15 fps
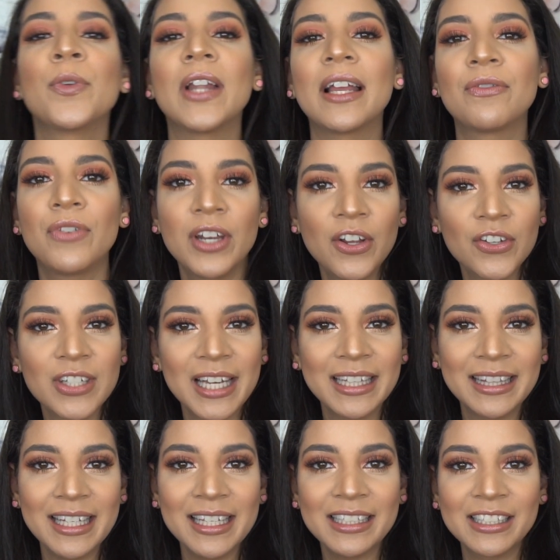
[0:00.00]
you like videos
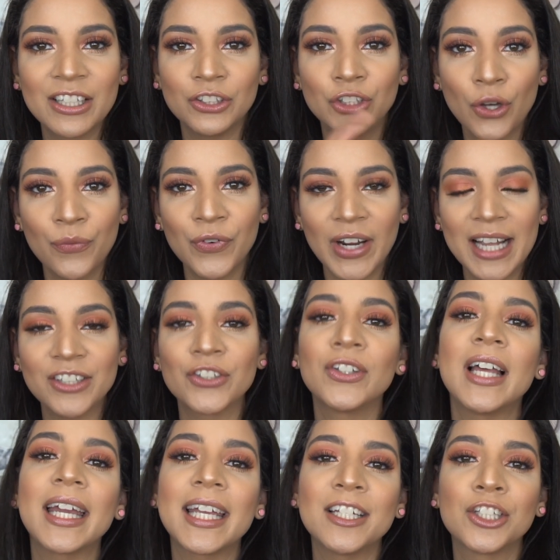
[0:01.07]
like this. Don't forget to
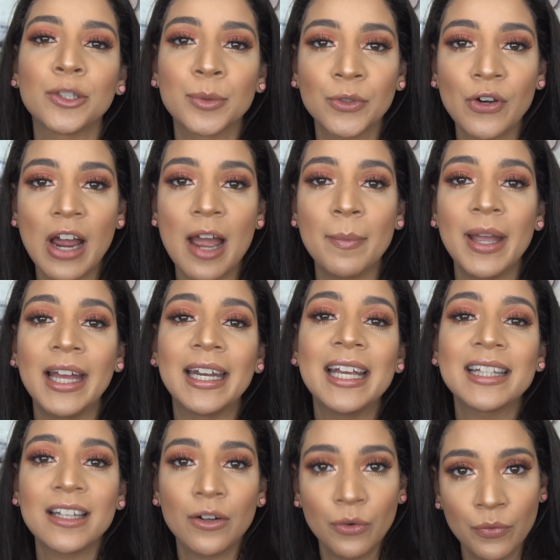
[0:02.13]
like and subscribe and
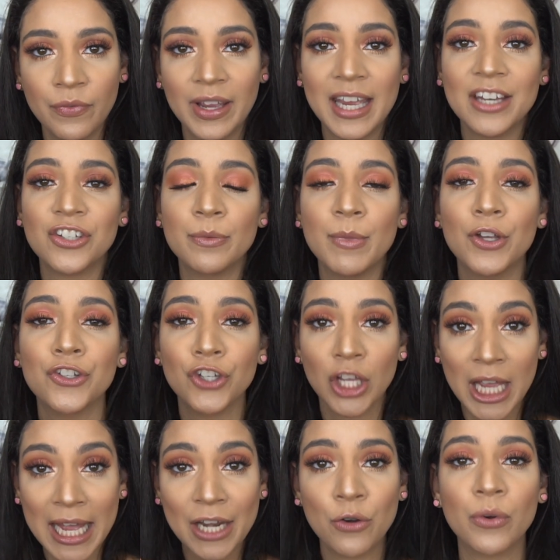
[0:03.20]
hit that notification bell so you
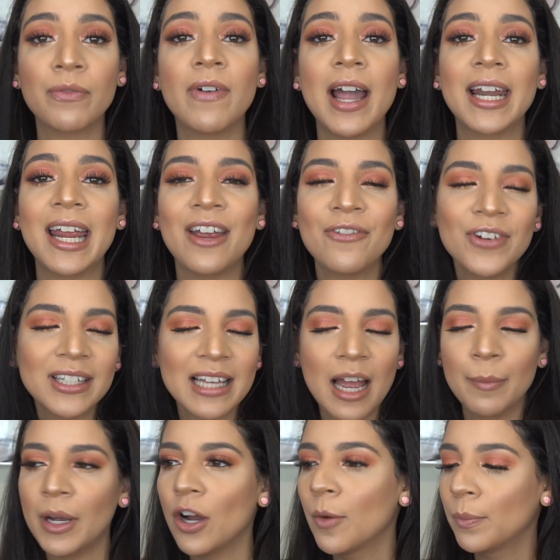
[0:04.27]
can get notified every
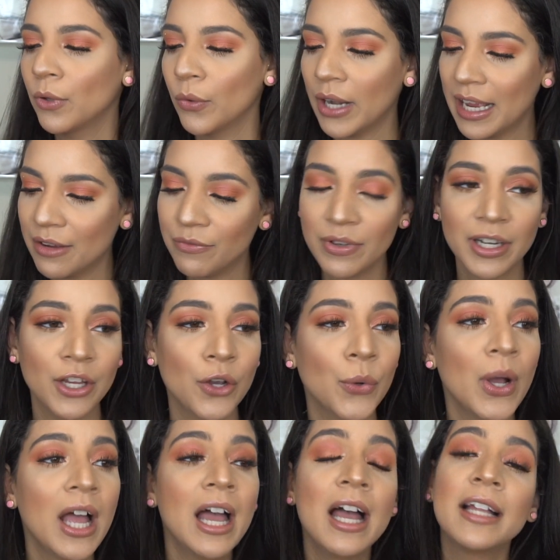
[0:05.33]
time I upload a video.
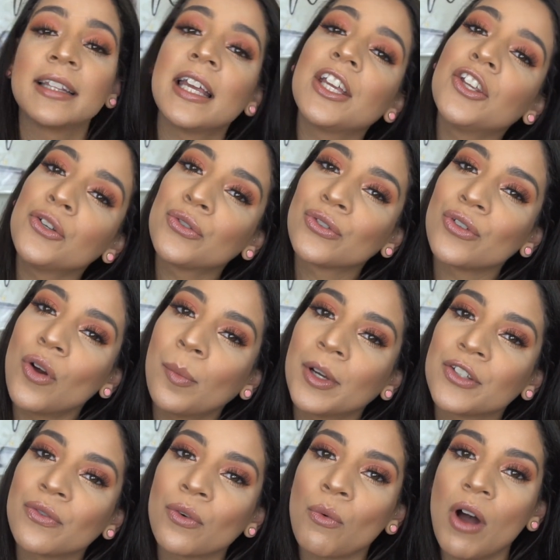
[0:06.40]
Thank you so
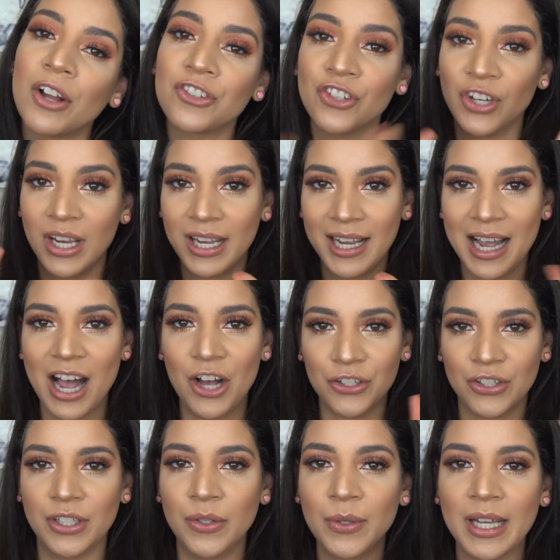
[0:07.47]
much for watching. I'll
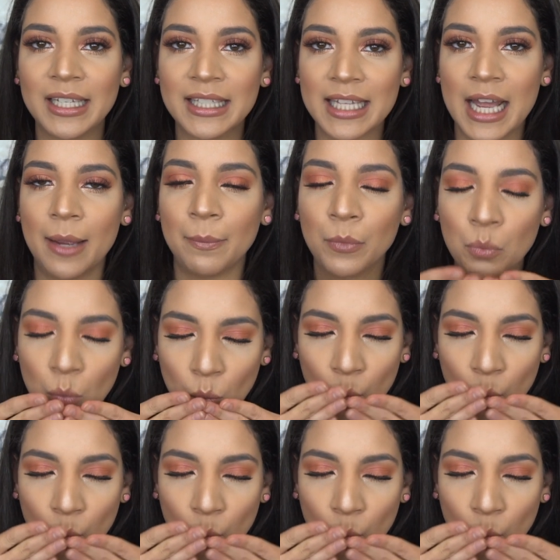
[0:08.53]
see you next time.